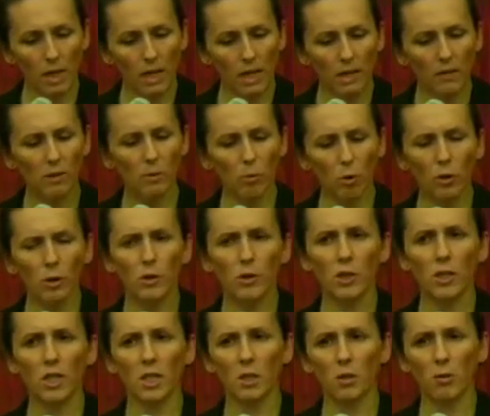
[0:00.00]
Even more
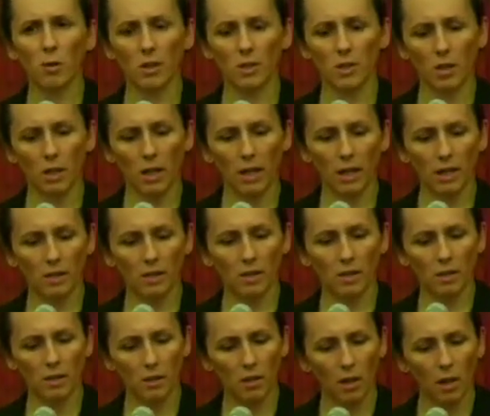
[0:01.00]
interesting to us are
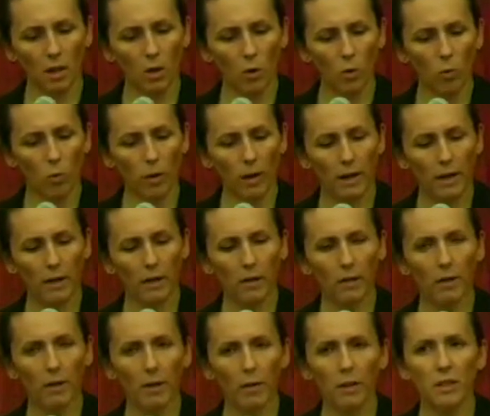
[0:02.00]
cases where
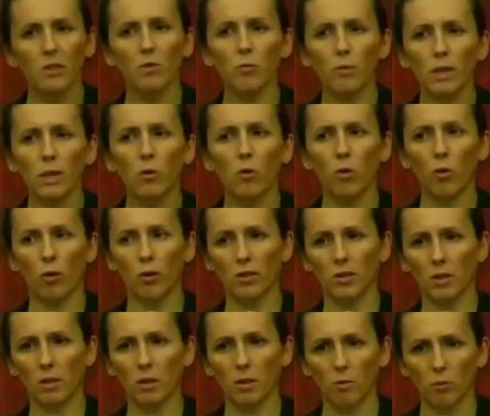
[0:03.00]
there is recourse
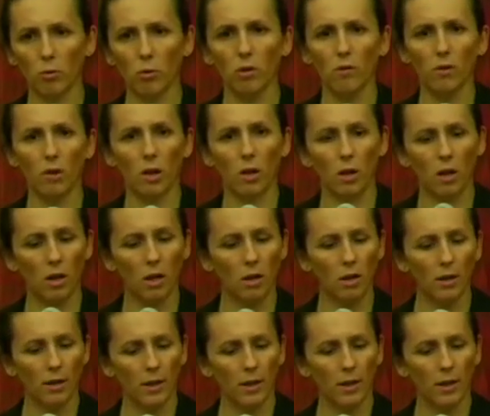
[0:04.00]
to the rule of law,